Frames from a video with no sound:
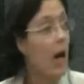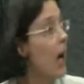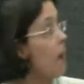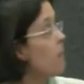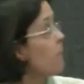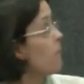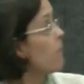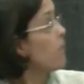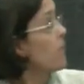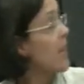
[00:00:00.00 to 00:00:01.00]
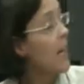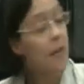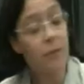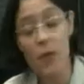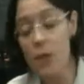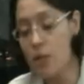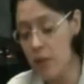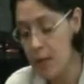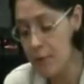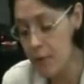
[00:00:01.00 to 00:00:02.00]
Um, if you
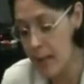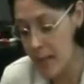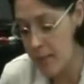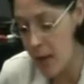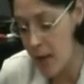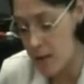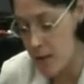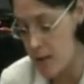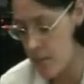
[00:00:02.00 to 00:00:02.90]
if you think about